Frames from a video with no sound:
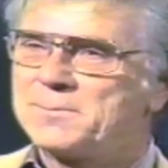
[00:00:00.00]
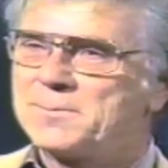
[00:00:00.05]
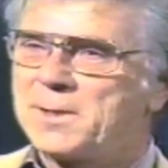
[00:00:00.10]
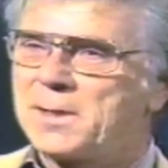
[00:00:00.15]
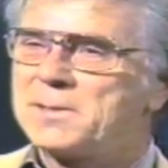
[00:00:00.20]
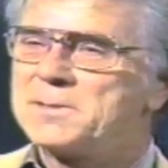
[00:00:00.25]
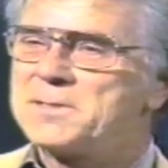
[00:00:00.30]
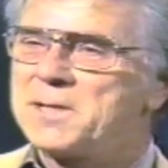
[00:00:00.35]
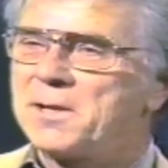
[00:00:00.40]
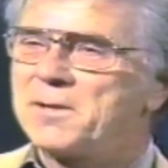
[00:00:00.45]

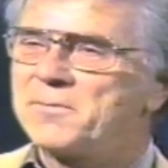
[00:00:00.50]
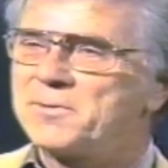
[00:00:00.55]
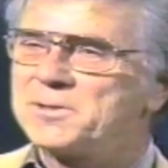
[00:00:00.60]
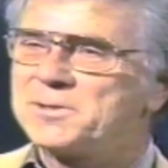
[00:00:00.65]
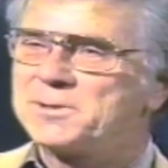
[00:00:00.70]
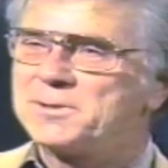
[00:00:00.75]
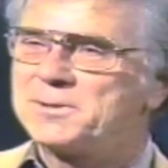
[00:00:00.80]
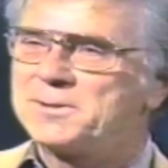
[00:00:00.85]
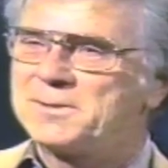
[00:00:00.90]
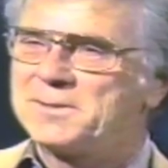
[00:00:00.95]
on
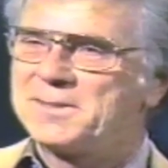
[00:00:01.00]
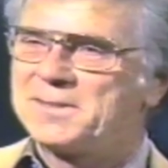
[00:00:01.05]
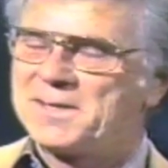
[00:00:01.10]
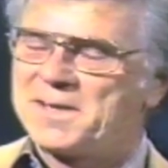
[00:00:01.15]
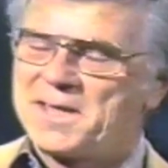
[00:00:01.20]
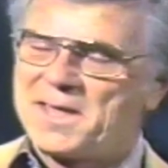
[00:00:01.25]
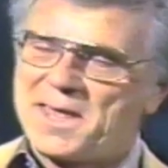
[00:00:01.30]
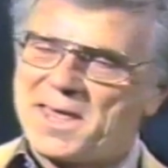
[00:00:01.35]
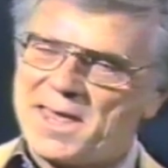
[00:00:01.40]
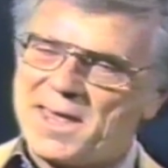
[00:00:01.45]
television,
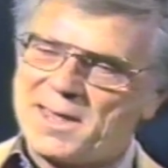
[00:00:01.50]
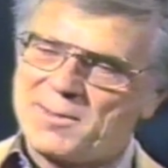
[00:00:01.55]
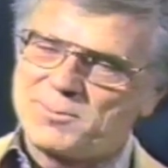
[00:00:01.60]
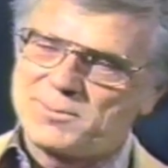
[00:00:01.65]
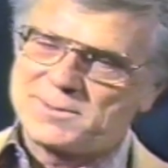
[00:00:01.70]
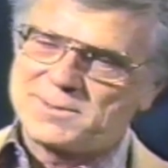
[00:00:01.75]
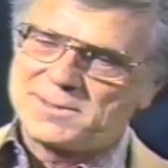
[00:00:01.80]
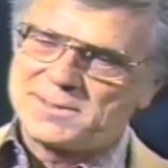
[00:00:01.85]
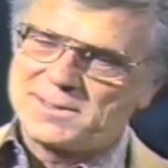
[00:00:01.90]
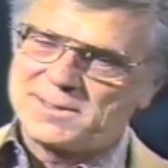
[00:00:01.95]
and
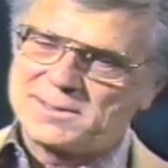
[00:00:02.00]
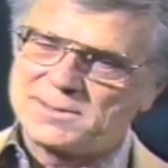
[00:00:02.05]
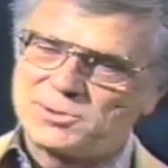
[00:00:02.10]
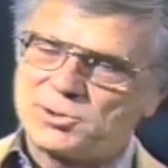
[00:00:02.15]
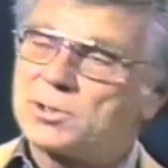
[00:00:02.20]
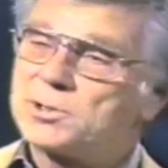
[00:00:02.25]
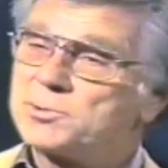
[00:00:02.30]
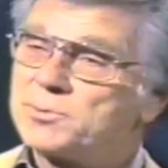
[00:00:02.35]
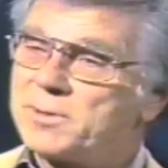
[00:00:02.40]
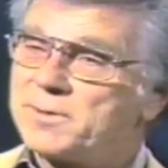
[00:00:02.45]
with
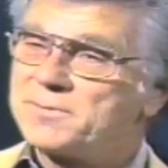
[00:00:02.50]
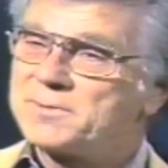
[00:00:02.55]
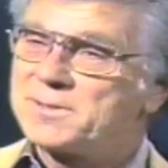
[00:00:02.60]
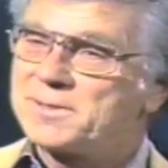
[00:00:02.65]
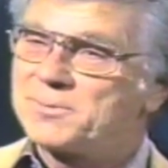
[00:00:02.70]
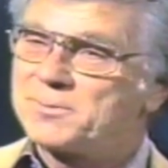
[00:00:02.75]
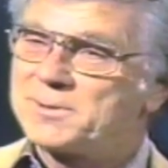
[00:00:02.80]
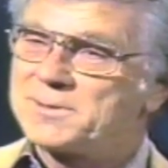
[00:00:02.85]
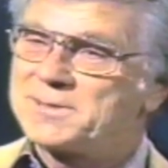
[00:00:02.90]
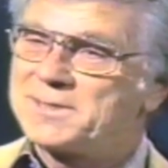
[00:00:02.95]
George Reeves,
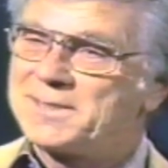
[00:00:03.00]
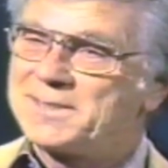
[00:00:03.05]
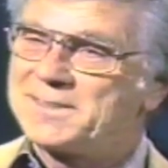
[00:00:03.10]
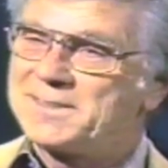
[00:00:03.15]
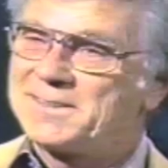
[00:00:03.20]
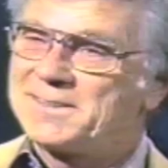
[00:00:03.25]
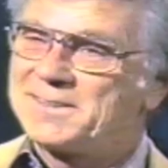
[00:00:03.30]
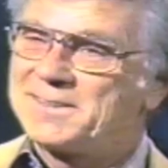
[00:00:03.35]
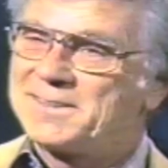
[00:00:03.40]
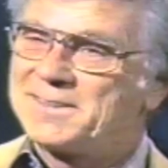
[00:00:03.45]
wasn't
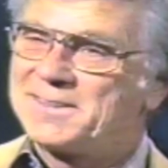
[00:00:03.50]
it?